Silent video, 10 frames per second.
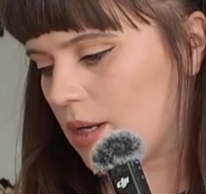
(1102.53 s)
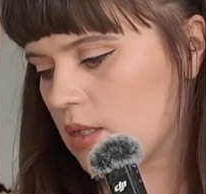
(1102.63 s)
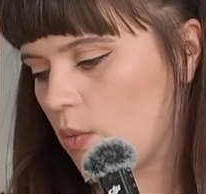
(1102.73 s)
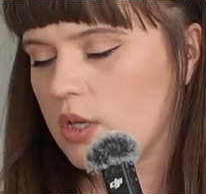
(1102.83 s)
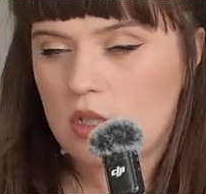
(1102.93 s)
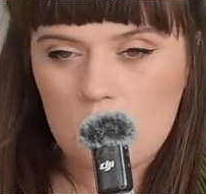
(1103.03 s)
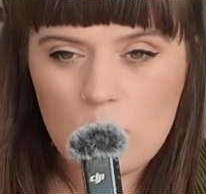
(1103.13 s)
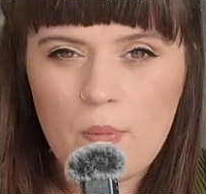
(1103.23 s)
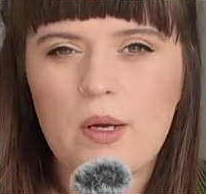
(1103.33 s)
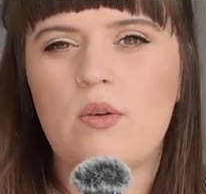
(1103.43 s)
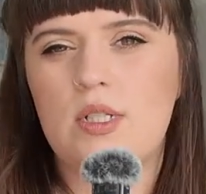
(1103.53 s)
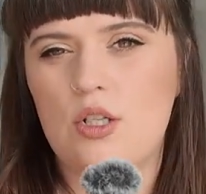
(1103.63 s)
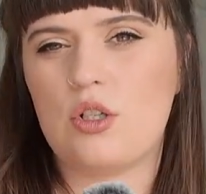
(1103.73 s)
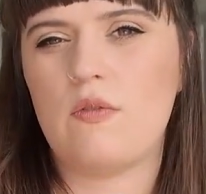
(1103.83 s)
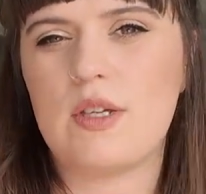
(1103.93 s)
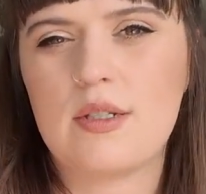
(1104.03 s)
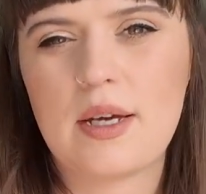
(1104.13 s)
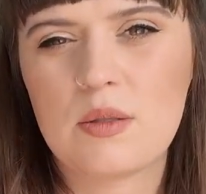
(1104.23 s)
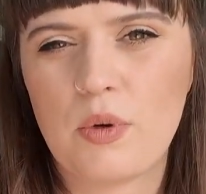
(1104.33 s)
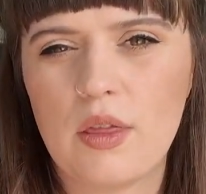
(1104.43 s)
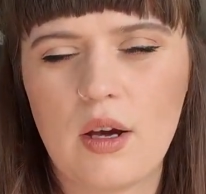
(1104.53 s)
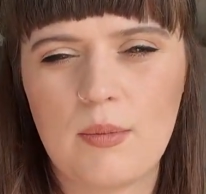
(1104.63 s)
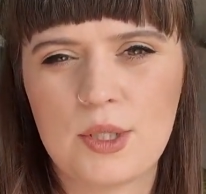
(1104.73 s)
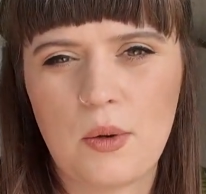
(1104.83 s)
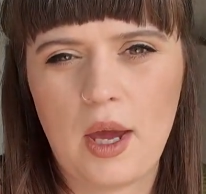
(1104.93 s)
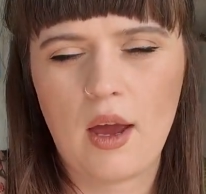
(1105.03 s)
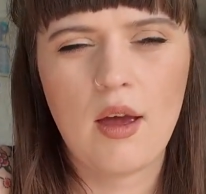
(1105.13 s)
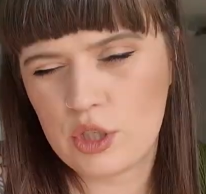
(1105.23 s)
because I was going to do a bigger edition of this test print that I'm doing